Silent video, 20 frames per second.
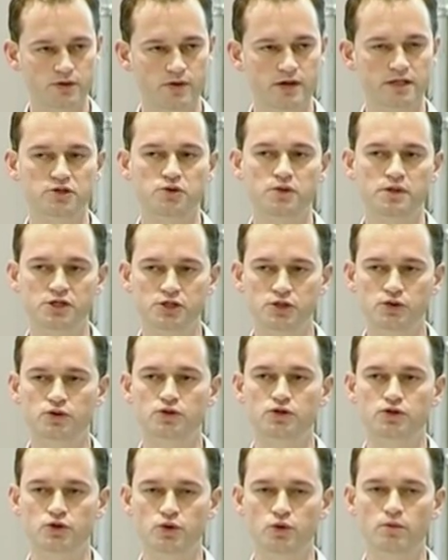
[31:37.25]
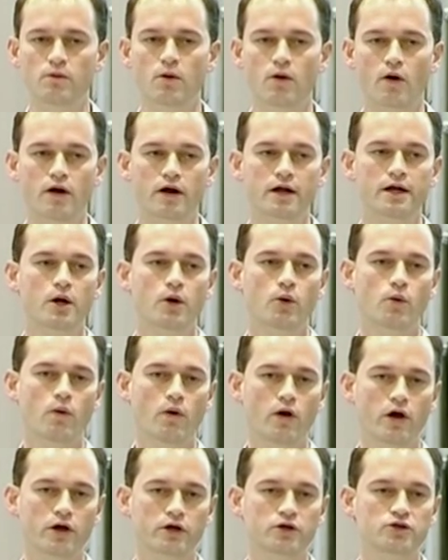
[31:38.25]
So, and we should do more
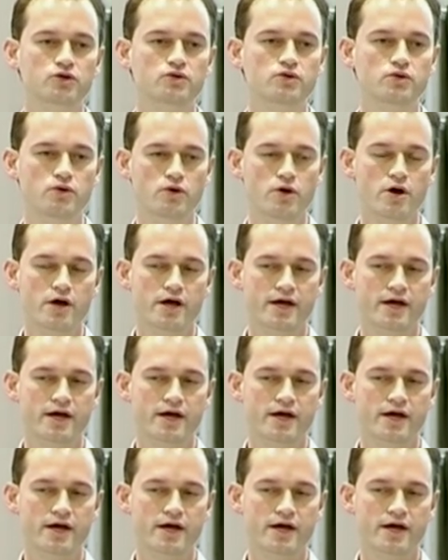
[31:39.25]
work to